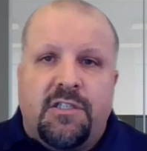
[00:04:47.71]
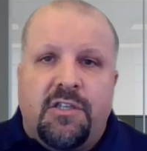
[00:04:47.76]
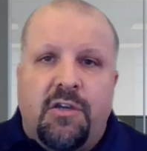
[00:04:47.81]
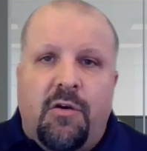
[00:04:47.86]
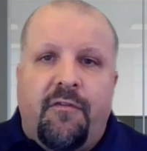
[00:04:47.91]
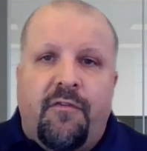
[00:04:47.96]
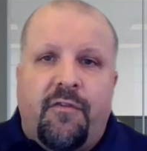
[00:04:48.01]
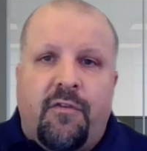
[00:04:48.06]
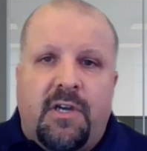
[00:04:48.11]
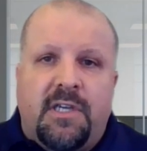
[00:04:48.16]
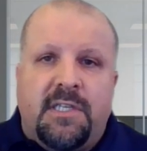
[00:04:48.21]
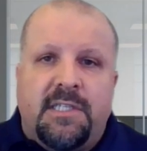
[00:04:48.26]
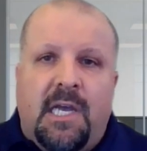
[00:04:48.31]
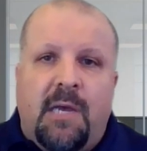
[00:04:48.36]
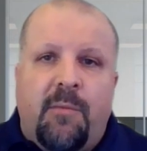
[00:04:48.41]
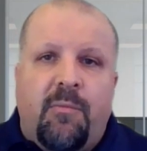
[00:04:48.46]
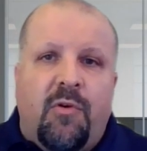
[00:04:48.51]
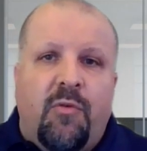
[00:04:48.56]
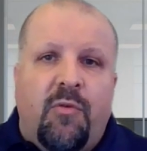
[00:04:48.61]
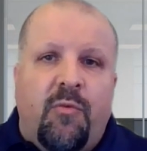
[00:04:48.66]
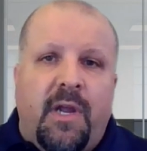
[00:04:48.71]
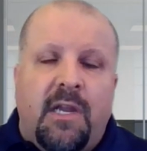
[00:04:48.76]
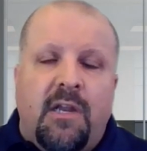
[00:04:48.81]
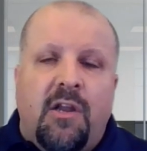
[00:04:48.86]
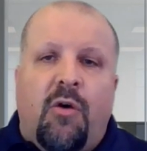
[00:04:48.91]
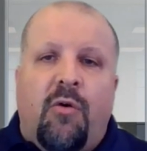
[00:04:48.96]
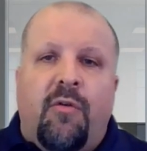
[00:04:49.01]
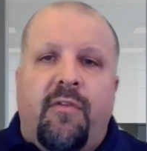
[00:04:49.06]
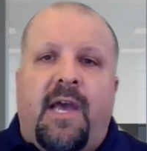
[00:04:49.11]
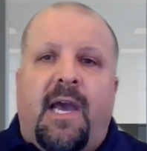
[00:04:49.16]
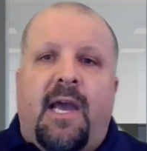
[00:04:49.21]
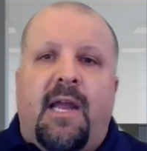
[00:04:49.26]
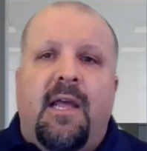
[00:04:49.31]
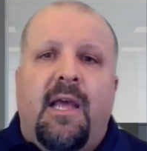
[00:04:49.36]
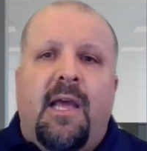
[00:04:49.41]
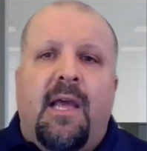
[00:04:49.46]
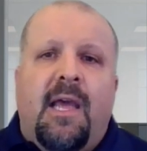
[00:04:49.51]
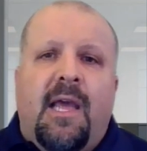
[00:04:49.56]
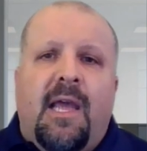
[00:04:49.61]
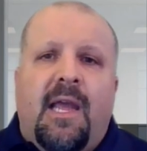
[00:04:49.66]
So for example, we know that
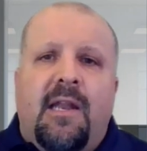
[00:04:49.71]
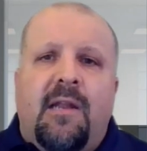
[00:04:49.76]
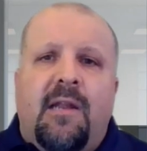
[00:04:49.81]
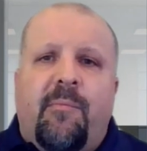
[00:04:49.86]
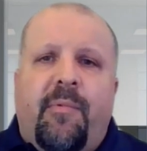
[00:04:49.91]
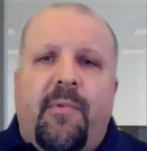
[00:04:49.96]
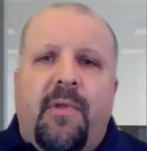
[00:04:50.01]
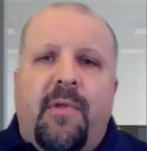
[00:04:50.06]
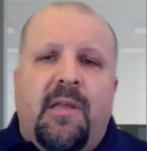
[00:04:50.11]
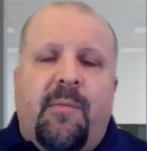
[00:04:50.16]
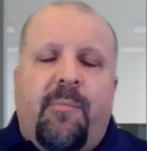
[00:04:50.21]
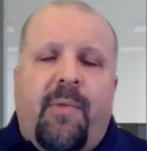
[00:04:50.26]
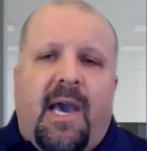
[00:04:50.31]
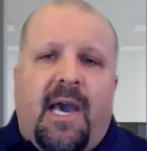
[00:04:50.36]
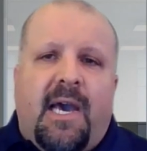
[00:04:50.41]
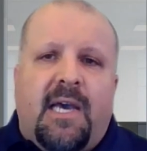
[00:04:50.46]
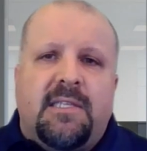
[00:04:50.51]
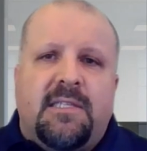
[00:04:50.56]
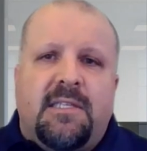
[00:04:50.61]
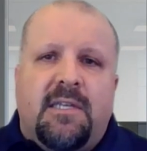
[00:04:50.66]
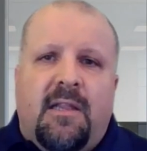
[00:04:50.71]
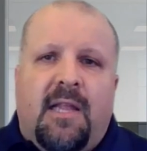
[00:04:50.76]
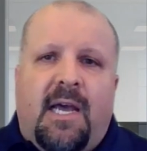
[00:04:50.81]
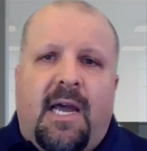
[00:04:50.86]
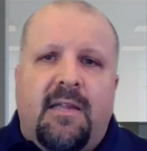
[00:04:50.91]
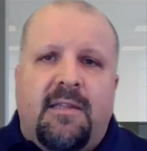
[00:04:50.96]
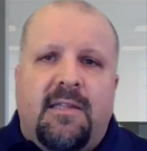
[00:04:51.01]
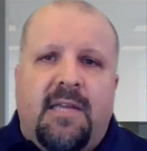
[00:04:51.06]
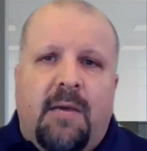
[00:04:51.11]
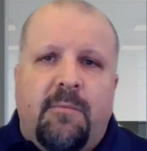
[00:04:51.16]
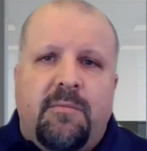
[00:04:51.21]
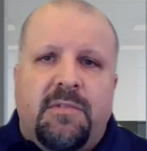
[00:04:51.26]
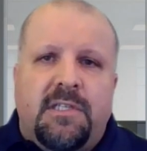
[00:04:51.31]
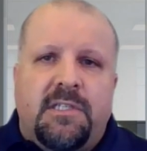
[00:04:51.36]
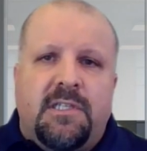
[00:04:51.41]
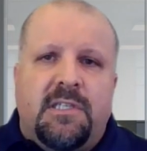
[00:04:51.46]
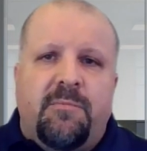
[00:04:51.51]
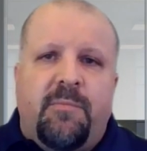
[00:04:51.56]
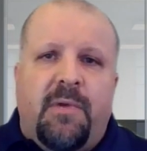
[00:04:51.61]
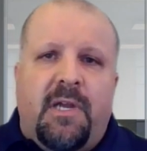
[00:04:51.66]
in the past, a lot of times
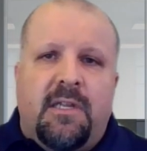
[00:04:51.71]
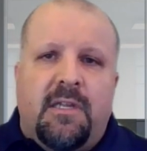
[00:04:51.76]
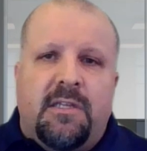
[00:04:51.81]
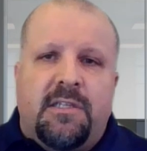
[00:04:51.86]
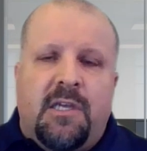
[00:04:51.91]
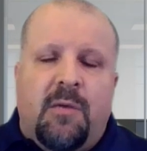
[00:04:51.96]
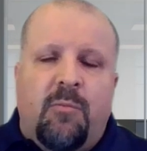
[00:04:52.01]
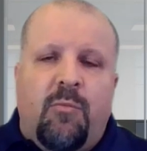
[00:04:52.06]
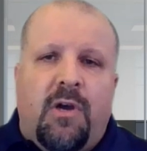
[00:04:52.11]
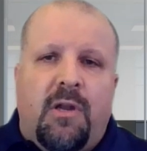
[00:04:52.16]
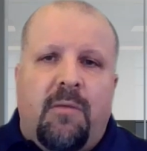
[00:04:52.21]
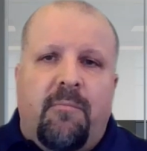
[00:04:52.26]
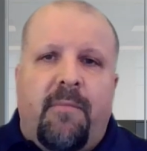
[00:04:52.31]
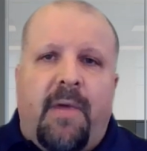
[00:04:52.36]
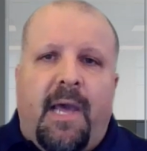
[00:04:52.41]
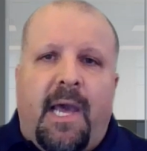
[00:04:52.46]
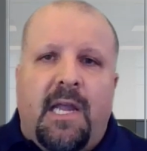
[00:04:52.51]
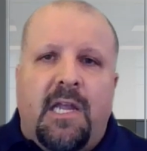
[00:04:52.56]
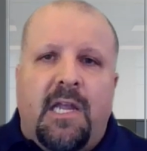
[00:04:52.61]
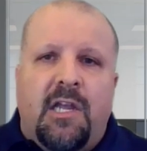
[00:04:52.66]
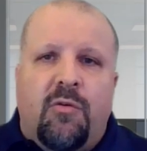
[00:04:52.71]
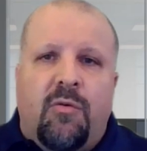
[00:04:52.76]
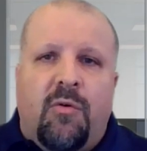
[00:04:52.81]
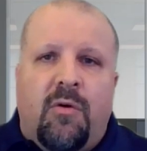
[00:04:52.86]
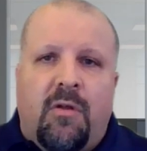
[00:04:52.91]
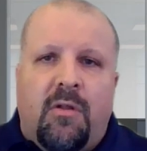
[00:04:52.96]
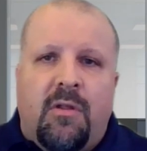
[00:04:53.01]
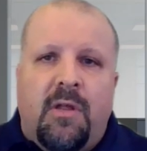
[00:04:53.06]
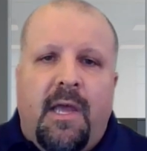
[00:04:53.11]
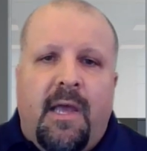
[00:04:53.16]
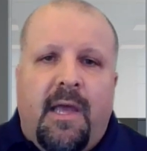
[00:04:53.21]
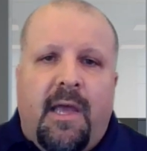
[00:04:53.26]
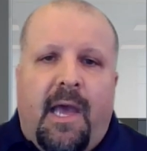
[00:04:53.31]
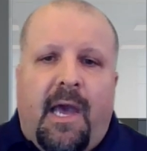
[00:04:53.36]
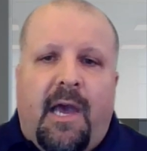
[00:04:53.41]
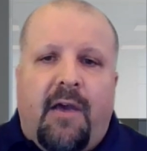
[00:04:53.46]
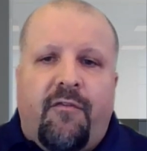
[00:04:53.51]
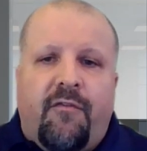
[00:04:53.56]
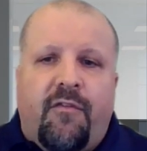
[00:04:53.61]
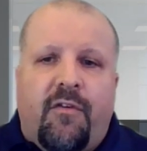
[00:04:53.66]
this has been a somewhat manual
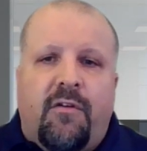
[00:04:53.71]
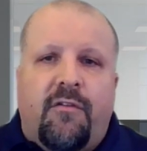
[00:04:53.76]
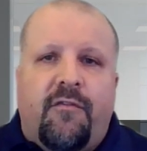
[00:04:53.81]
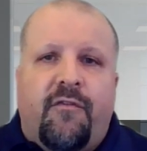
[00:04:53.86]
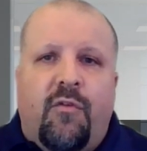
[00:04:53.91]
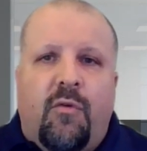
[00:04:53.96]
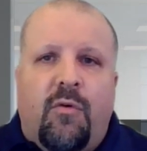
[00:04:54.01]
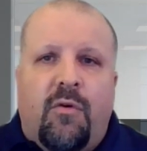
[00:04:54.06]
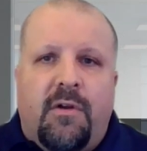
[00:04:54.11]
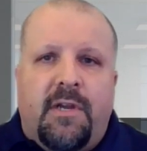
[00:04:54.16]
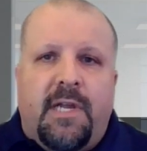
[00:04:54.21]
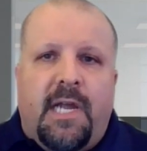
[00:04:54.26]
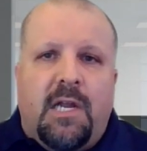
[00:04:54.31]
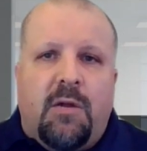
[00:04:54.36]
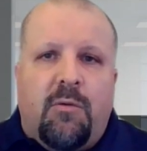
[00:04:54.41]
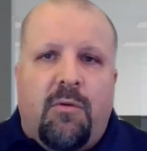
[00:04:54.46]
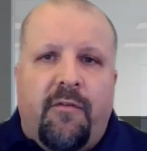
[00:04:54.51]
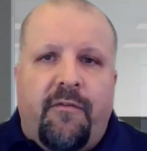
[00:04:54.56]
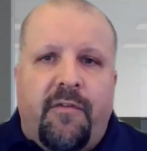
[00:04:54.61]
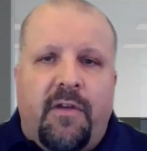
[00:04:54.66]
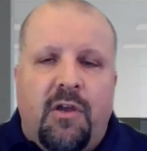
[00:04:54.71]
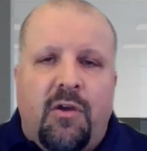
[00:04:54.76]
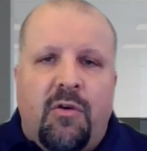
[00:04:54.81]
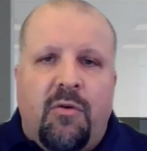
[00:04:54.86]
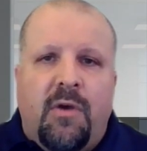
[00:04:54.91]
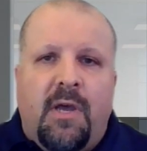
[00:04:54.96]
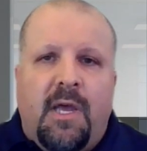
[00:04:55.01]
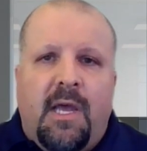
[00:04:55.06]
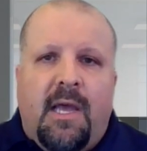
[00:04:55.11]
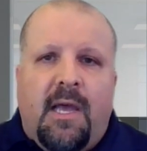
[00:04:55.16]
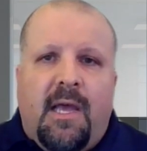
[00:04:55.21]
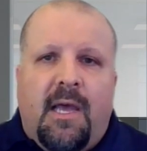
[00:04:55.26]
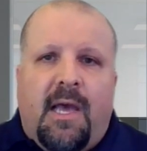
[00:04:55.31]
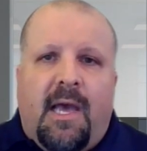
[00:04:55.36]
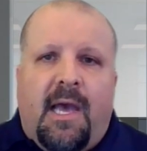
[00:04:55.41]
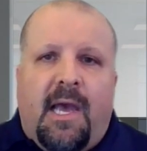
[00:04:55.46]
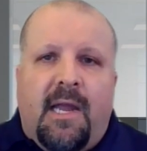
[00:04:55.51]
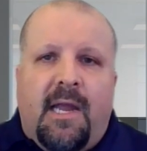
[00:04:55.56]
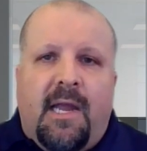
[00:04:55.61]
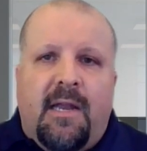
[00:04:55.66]
effort for data review,
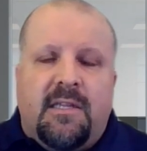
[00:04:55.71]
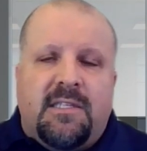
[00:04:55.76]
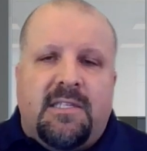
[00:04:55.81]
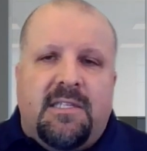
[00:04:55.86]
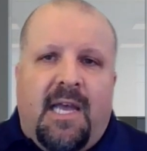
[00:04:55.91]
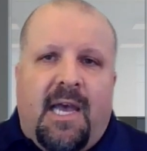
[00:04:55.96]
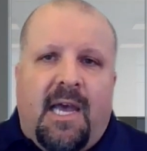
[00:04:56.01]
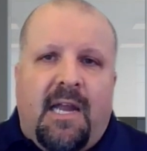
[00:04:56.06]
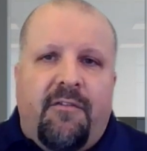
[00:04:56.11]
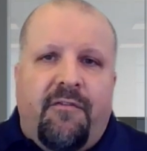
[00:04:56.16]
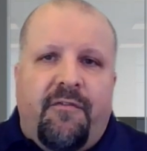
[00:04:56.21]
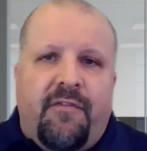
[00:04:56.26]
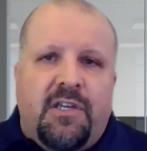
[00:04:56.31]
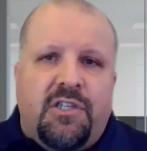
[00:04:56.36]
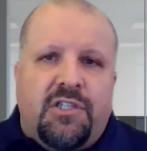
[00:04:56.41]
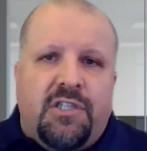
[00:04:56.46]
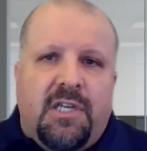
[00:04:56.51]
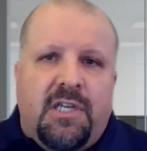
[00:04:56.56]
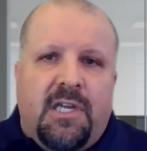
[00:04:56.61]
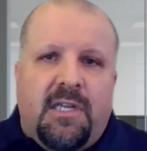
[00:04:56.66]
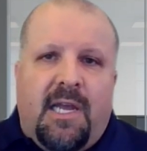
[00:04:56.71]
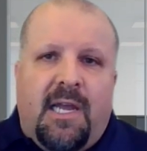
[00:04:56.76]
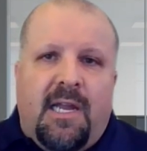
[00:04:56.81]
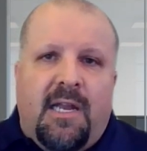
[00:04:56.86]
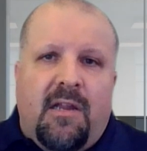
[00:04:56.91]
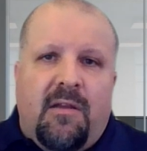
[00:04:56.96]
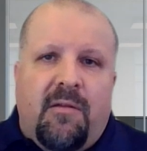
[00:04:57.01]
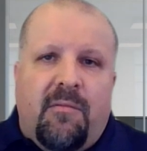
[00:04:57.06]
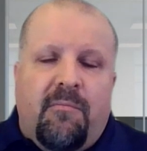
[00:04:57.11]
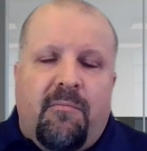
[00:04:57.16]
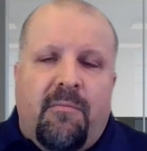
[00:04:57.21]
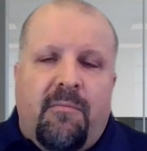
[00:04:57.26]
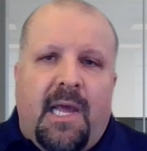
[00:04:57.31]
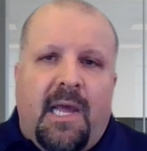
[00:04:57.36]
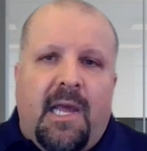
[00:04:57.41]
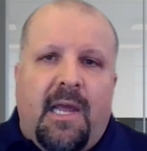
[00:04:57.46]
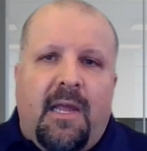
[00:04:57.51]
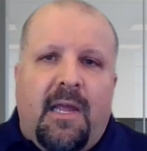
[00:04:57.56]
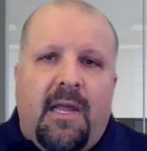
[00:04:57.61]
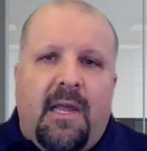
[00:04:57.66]
and it's not efficient, and it
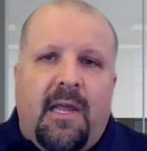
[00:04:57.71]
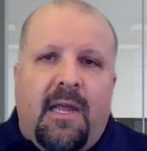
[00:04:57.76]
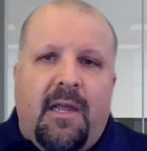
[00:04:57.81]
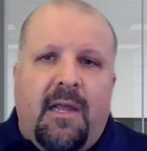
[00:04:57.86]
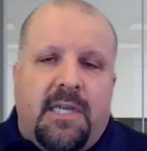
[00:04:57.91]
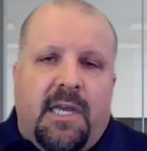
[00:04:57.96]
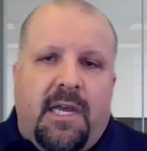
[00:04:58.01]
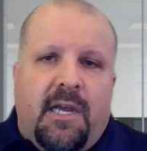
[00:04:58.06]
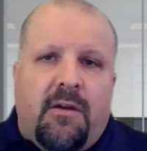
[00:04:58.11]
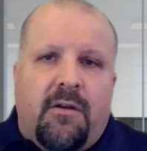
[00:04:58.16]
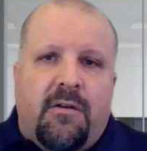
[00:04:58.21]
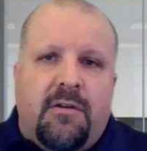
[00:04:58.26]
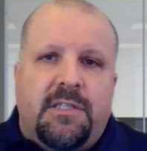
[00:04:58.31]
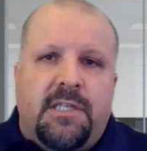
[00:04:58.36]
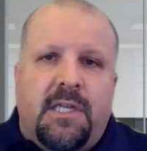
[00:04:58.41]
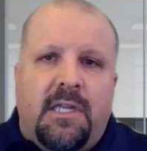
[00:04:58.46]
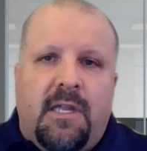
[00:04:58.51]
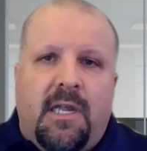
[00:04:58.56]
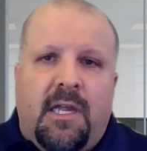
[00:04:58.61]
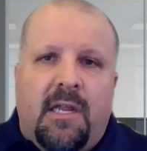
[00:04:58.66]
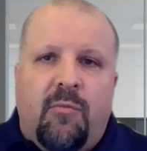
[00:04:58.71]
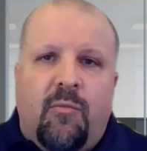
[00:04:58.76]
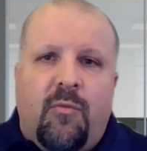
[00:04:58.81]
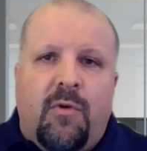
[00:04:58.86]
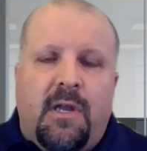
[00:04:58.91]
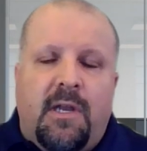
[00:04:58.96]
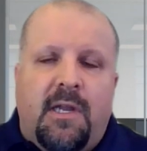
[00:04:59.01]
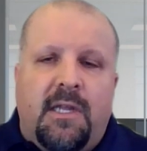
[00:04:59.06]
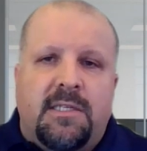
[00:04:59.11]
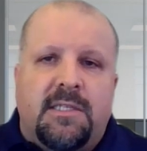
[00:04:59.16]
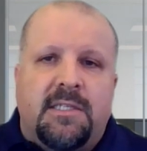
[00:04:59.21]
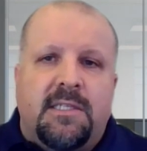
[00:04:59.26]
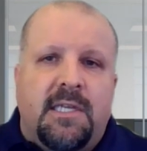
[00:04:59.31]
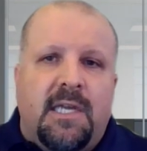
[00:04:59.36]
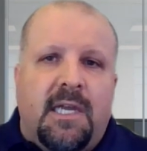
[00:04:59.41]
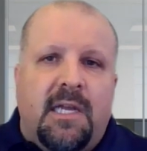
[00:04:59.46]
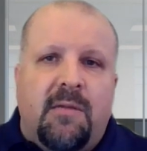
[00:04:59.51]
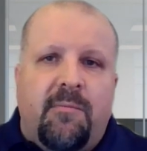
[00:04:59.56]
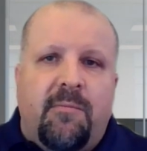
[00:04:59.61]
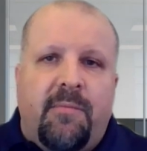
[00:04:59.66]
may cause errors in what is
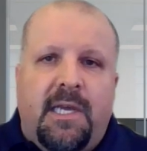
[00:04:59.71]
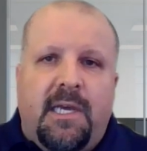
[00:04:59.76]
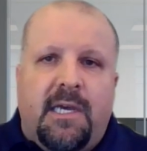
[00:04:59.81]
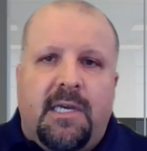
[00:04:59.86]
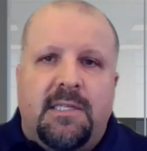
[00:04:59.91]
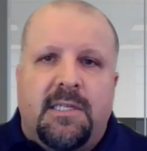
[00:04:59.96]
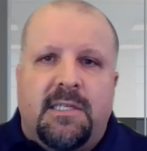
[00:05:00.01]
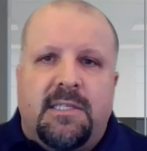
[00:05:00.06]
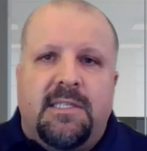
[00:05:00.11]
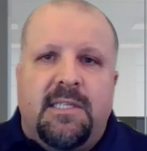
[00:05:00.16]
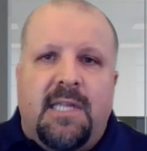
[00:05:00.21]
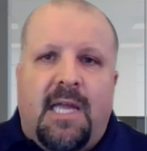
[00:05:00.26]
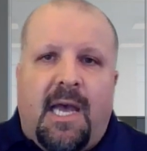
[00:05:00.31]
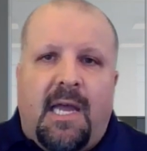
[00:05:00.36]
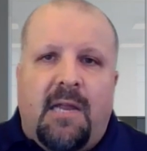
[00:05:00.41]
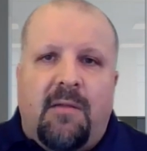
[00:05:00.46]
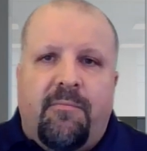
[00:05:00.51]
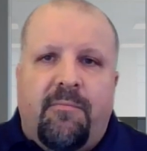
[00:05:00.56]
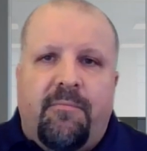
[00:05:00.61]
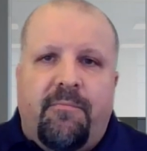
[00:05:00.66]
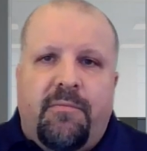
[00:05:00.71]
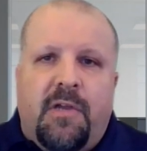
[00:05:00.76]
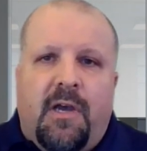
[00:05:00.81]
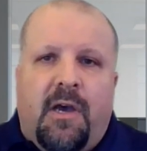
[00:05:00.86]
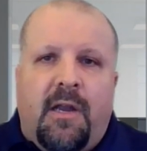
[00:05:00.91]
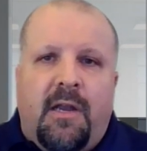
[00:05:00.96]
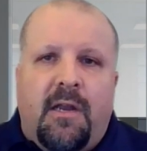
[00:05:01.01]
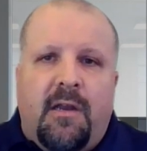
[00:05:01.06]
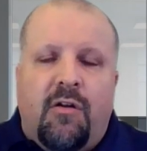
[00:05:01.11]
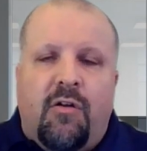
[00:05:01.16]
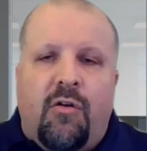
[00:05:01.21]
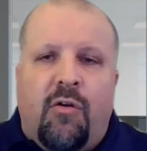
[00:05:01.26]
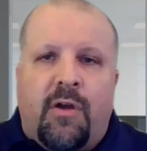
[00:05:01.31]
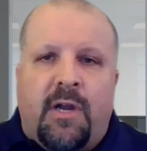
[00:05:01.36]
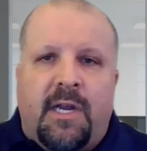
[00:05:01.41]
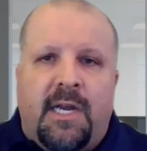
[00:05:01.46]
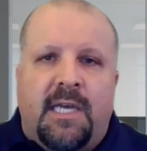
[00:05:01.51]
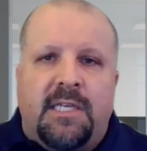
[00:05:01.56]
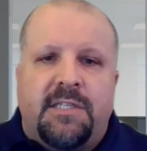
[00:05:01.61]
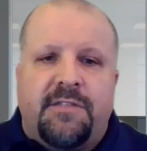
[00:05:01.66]
seen because it's not done in an
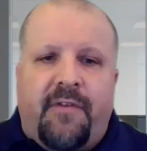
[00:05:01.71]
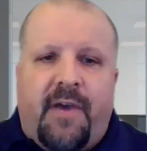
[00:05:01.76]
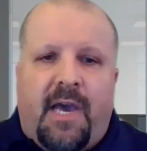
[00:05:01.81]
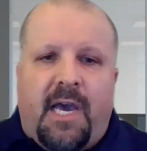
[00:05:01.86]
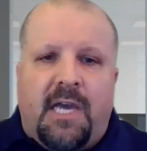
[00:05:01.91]
organized